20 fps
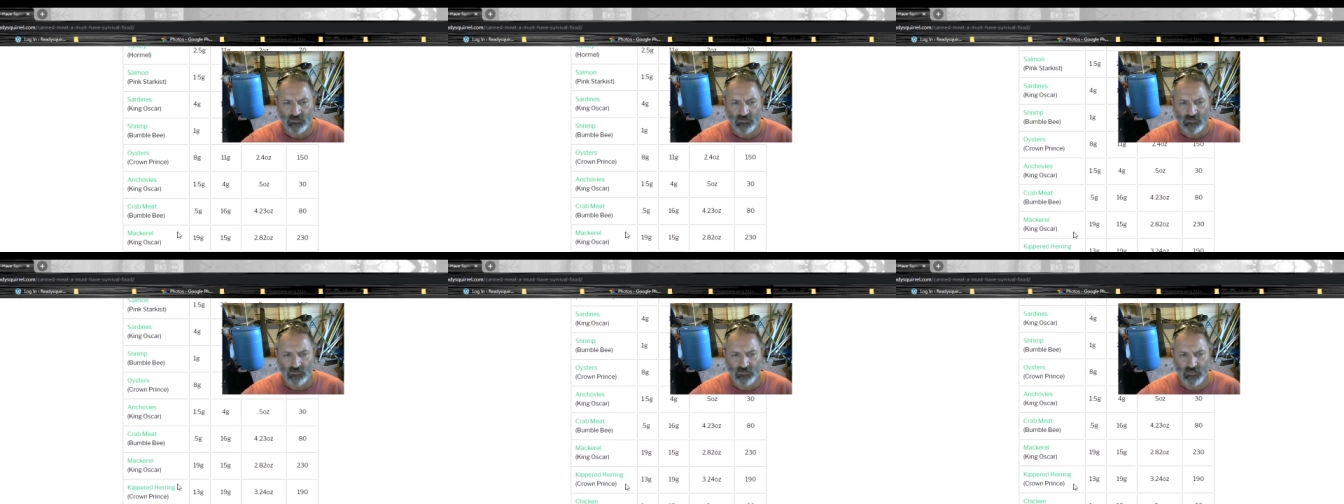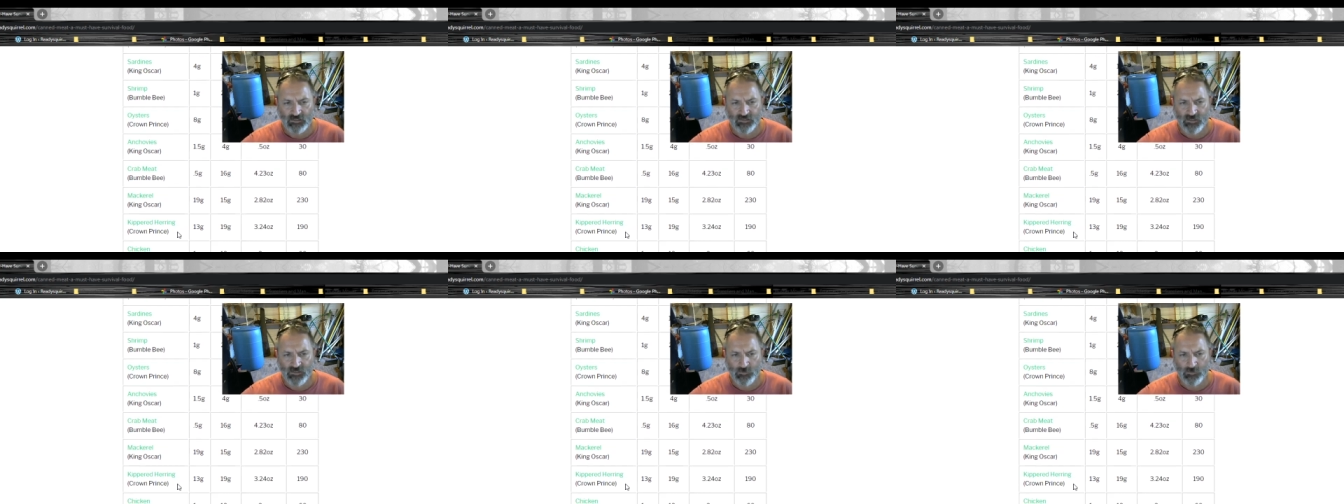
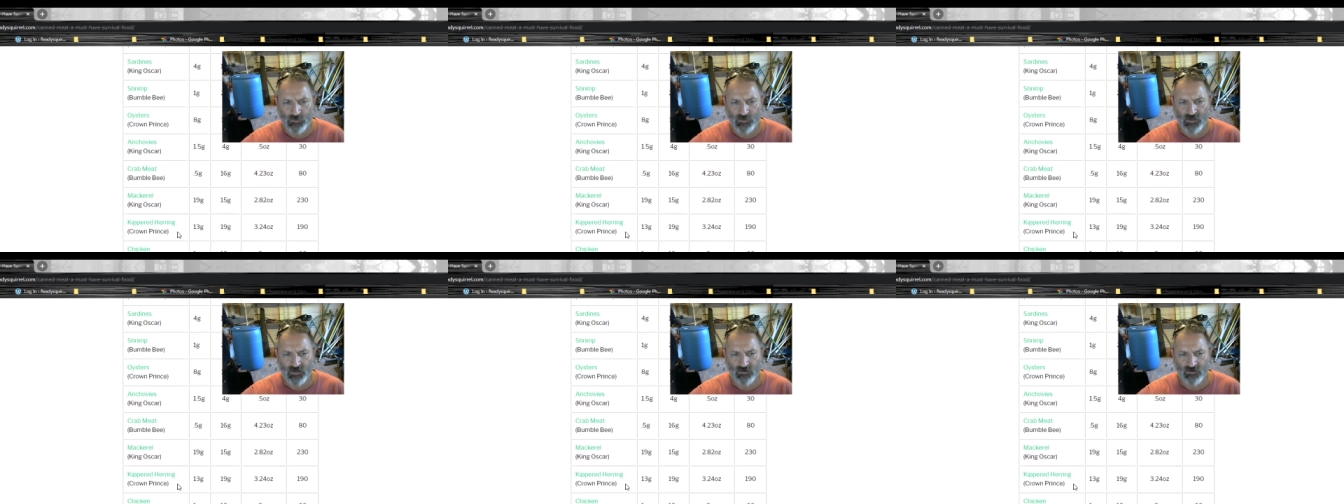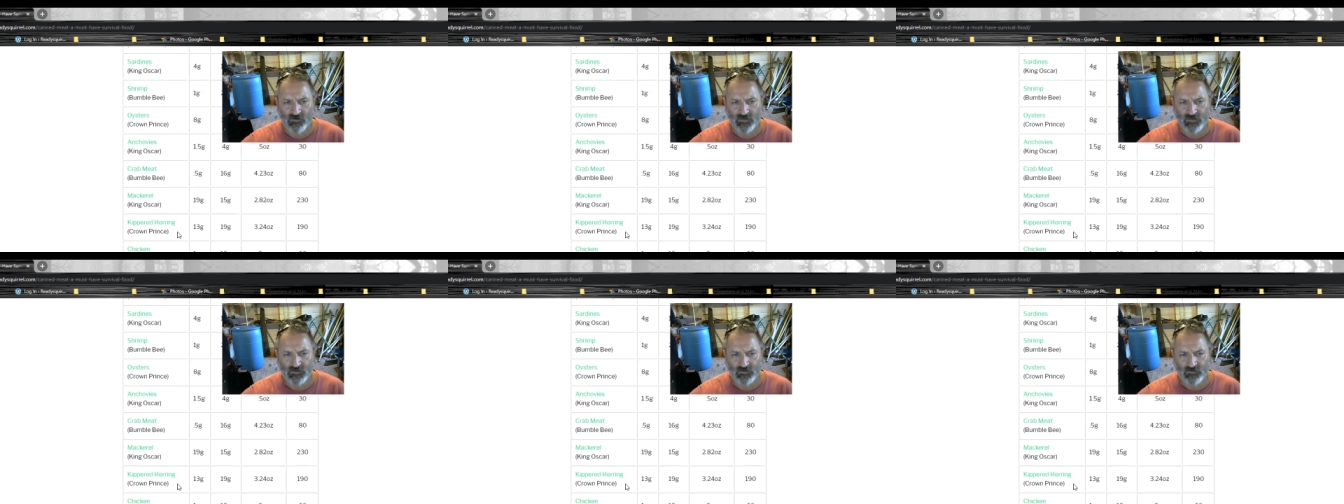uh, kippered
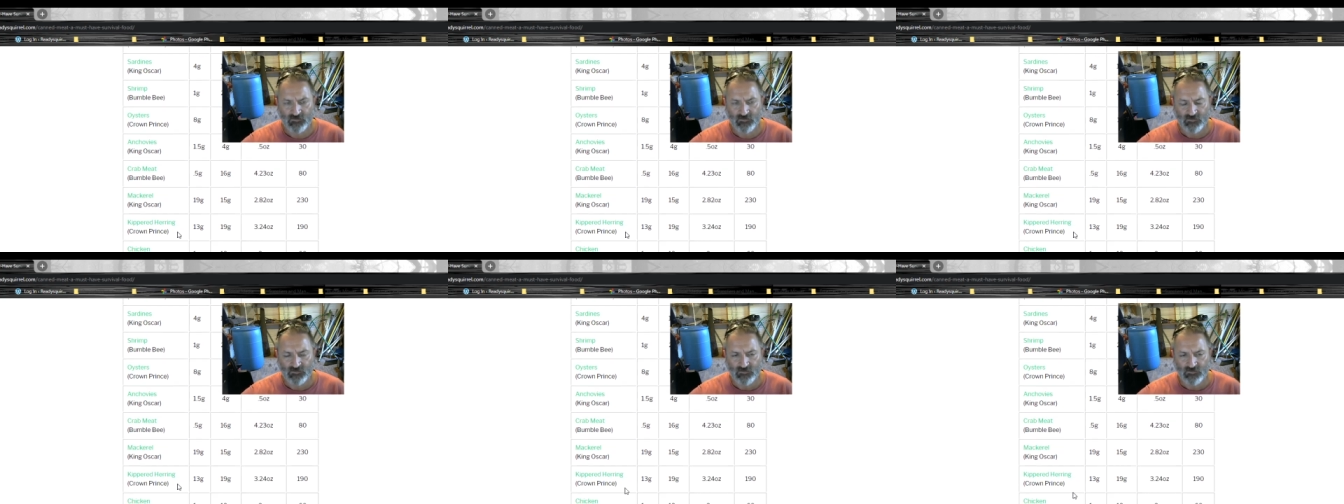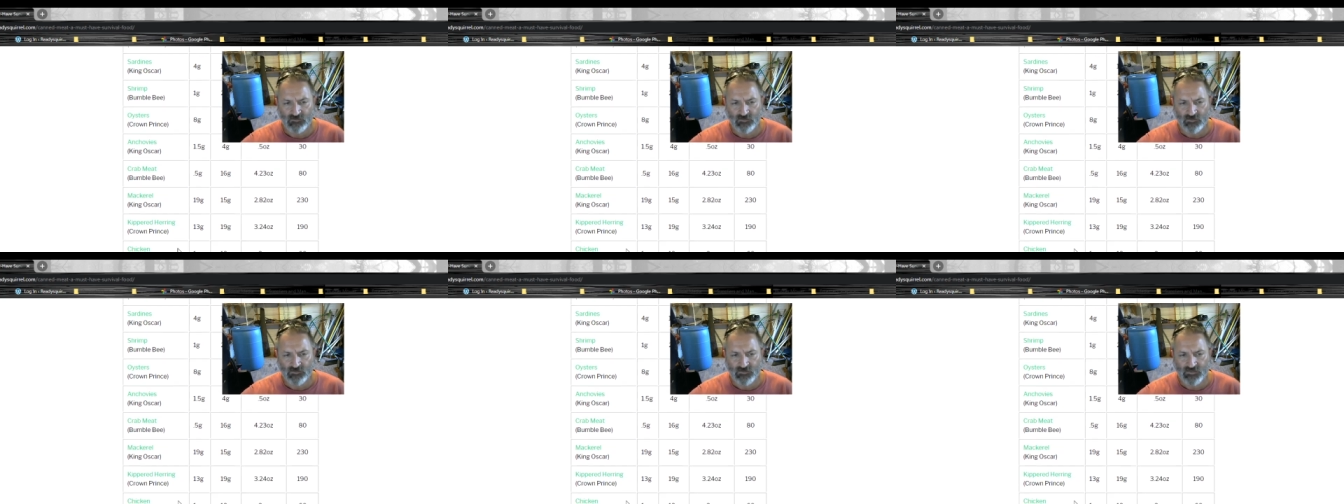herring,
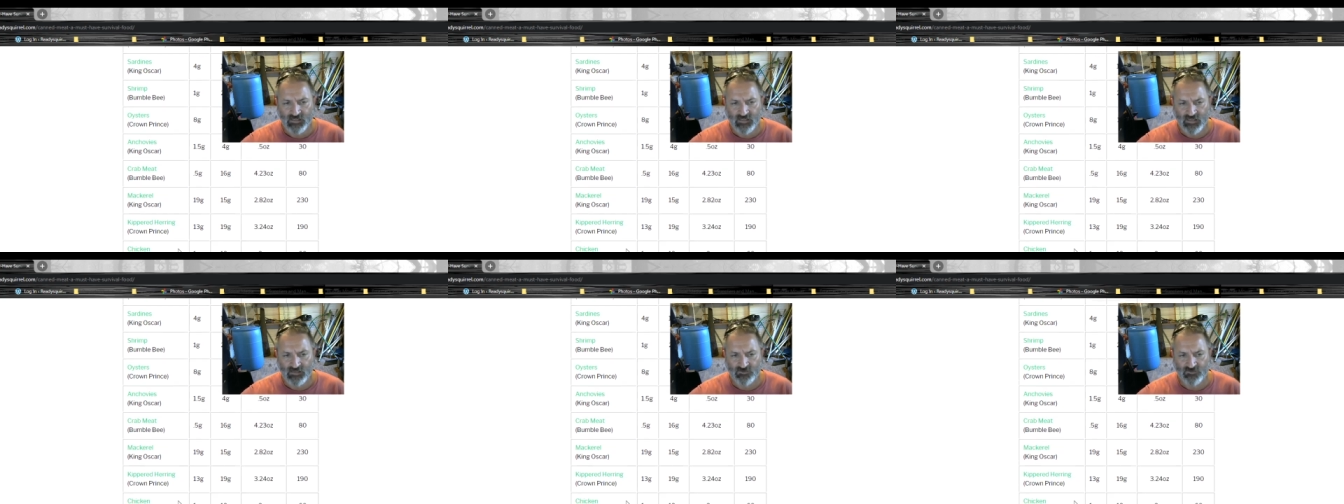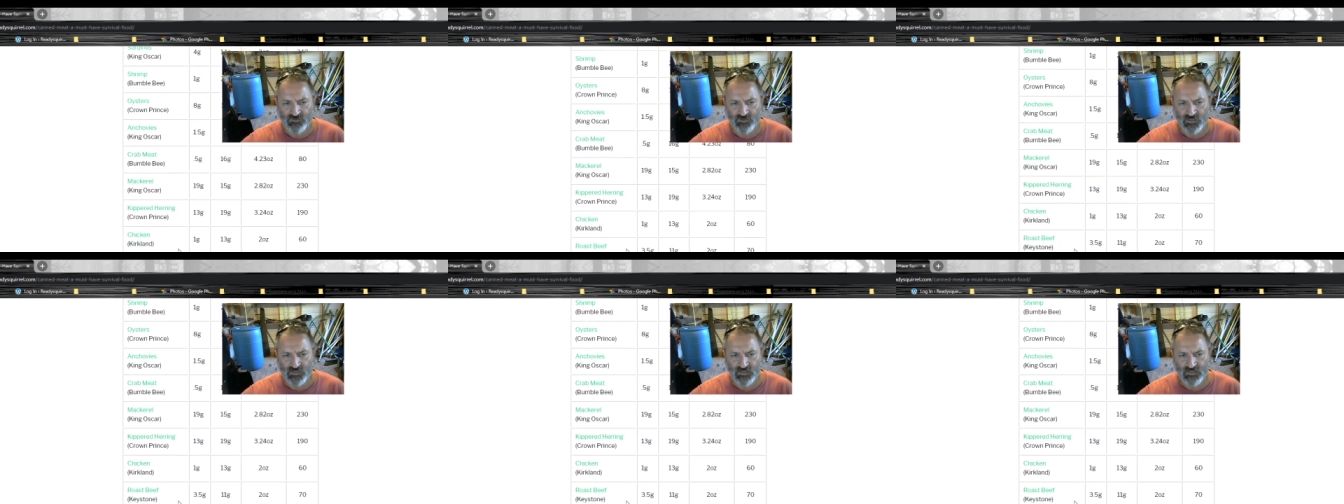canned
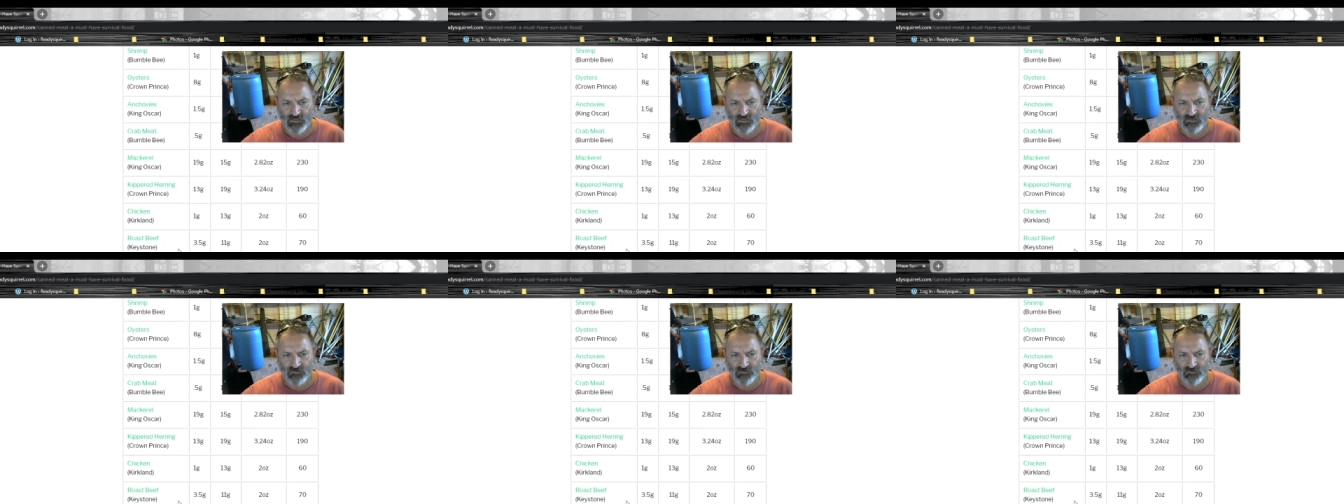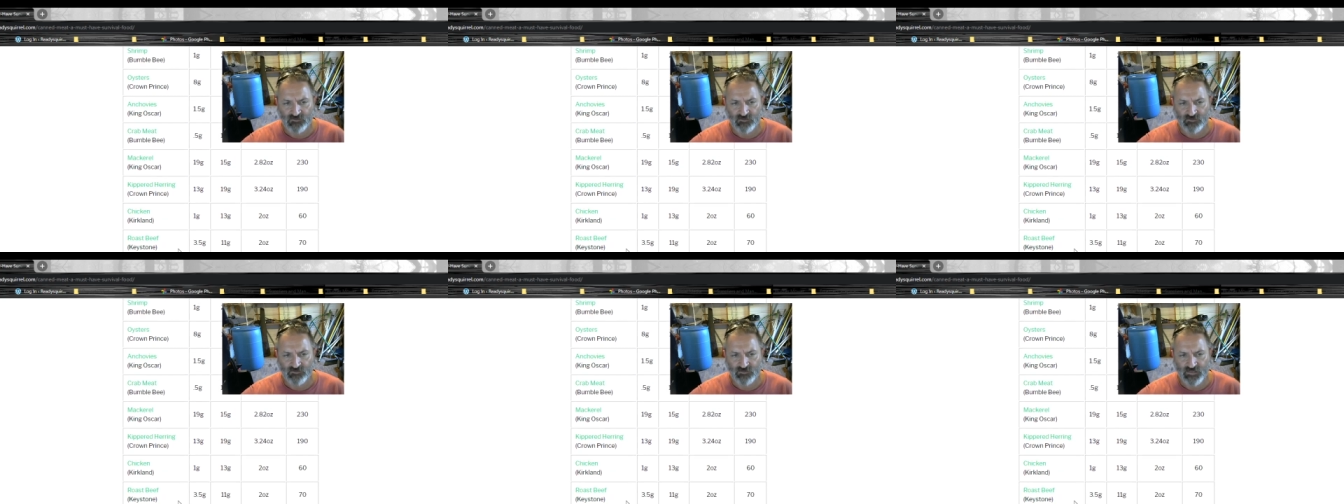chicken,